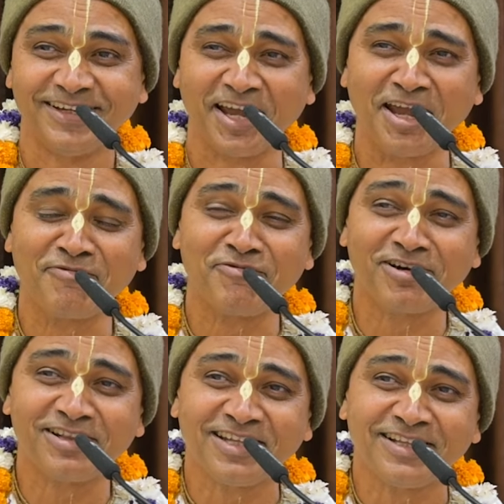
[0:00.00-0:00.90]

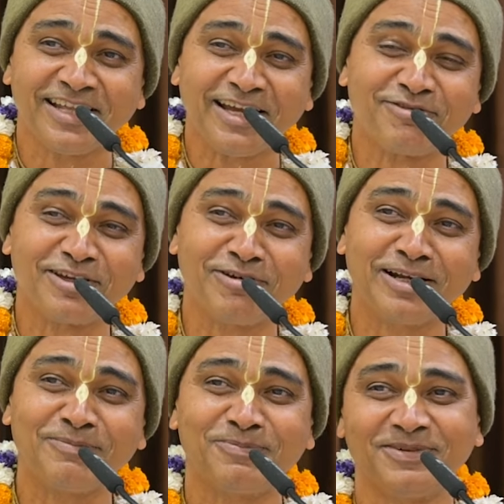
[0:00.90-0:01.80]
Everything they have given
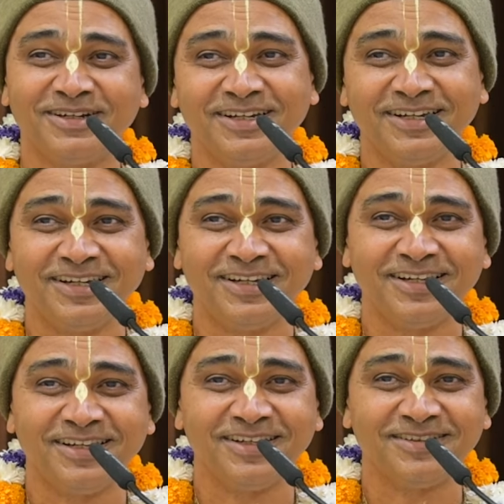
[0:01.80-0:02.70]
up,
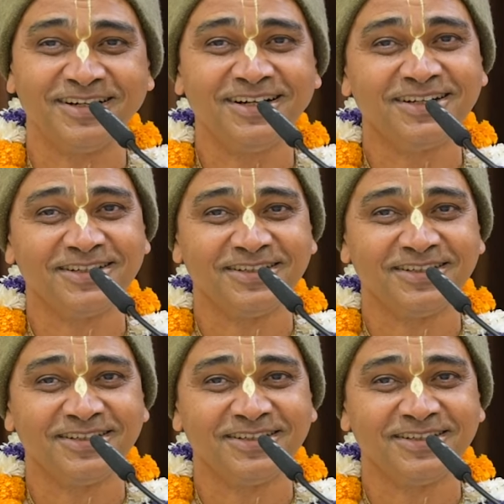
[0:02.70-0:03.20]
isn't it?